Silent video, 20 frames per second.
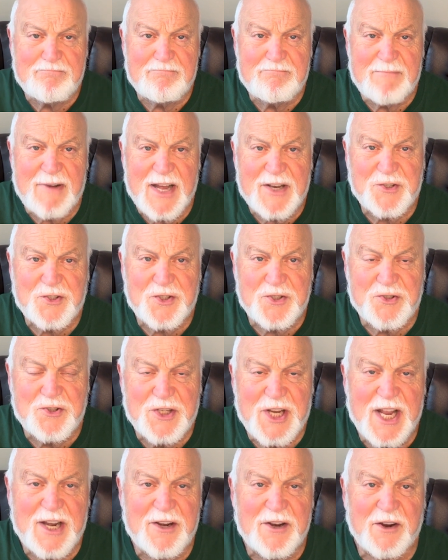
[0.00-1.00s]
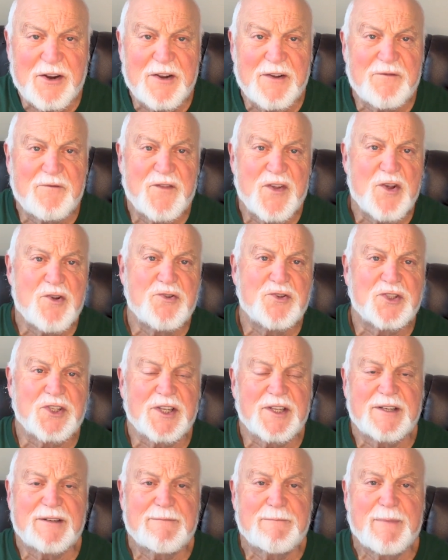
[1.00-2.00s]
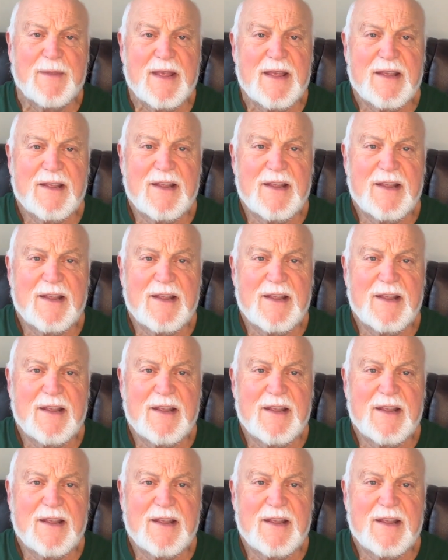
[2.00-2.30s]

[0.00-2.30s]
much gender confusion